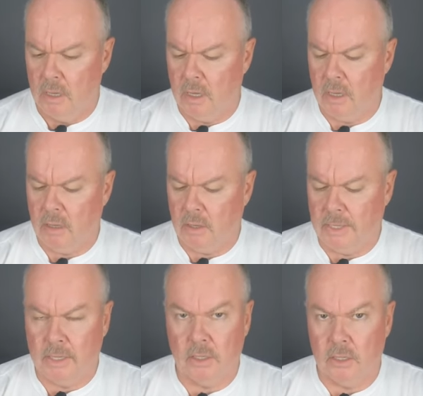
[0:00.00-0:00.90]
Uh, I
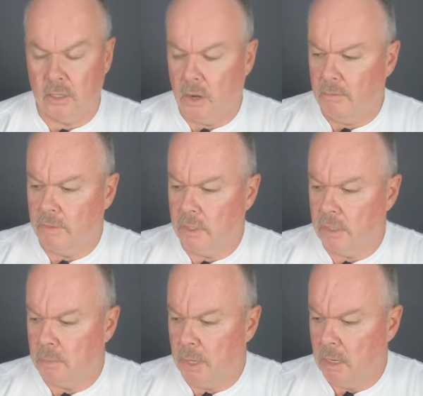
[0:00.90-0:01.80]
guess is an
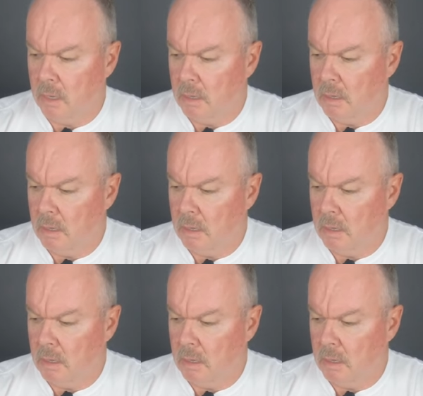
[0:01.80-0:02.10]
overseas beer.